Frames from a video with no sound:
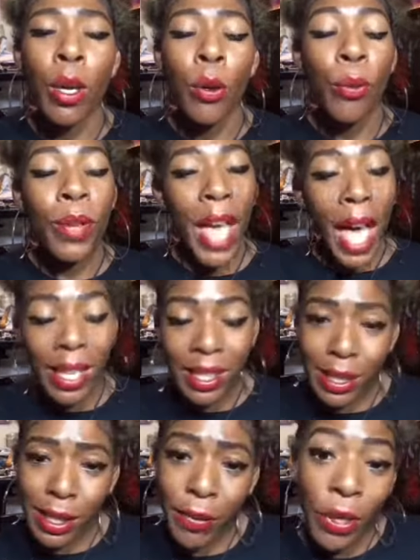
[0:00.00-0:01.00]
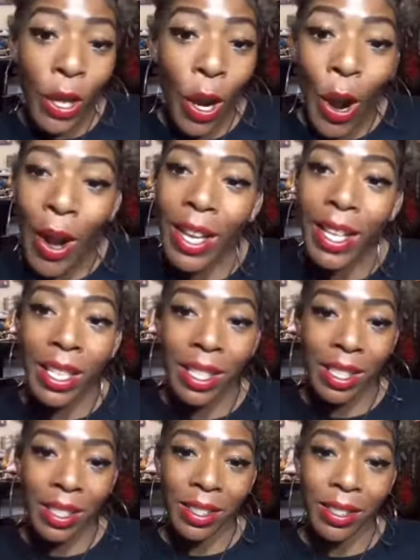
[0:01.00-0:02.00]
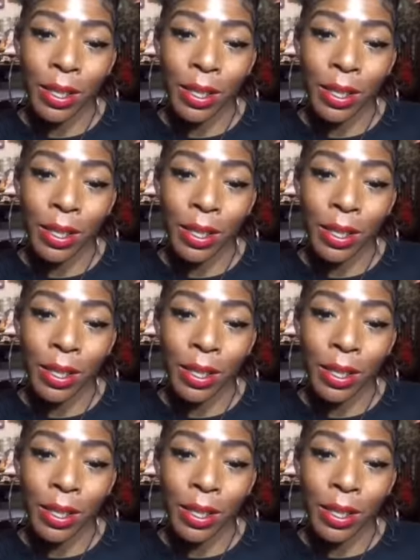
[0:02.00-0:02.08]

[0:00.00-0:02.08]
we act as if there aren't any?